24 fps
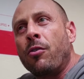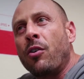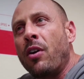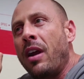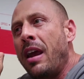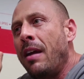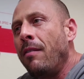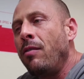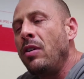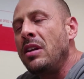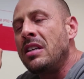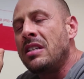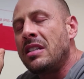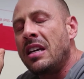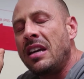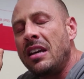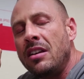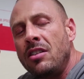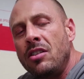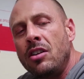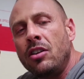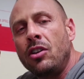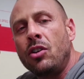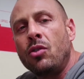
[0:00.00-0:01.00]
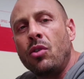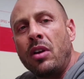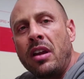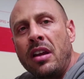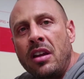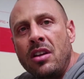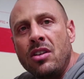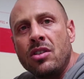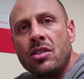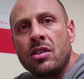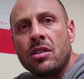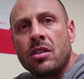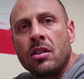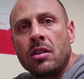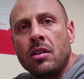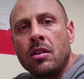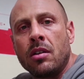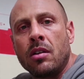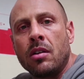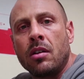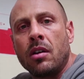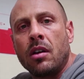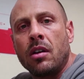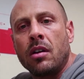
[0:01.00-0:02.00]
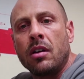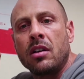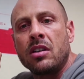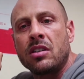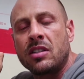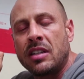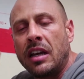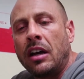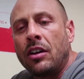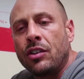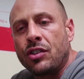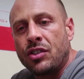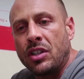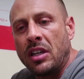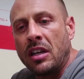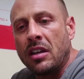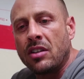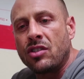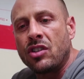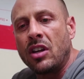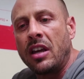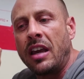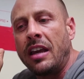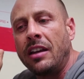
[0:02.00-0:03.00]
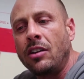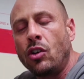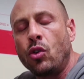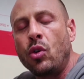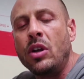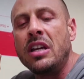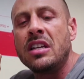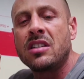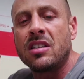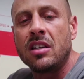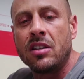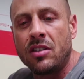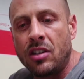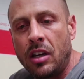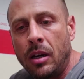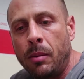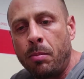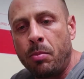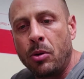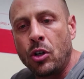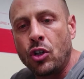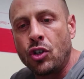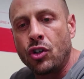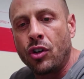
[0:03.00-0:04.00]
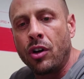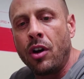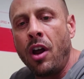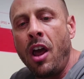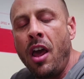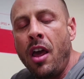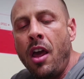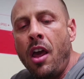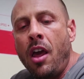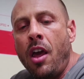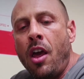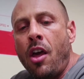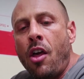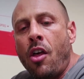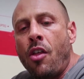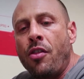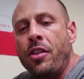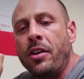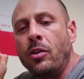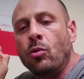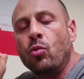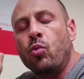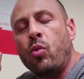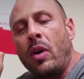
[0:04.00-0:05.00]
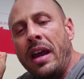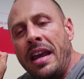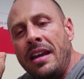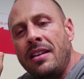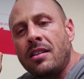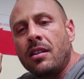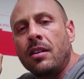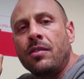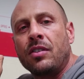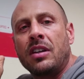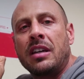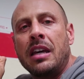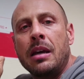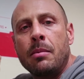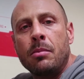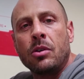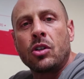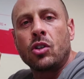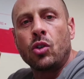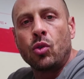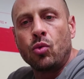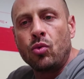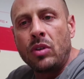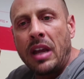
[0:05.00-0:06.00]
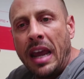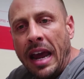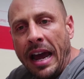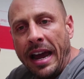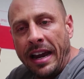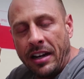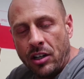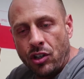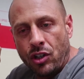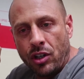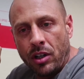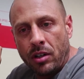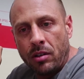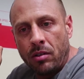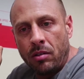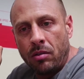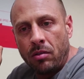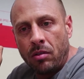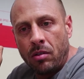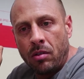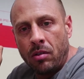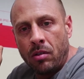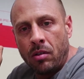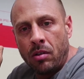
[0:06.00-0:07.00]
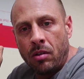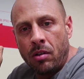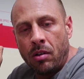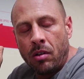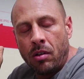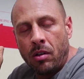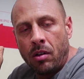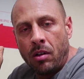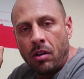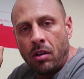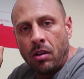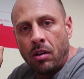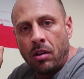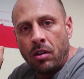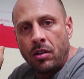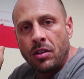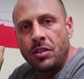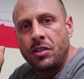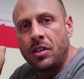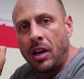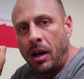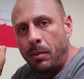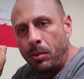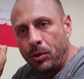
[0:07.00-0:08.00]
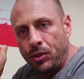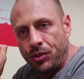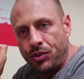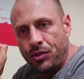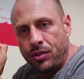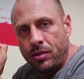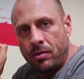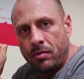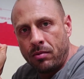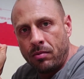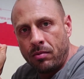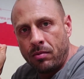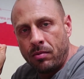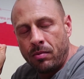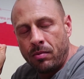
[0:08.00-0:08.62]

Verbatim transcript: for every 10 degrees Celsius increase in temperature, the rate of chemical reaction doubles.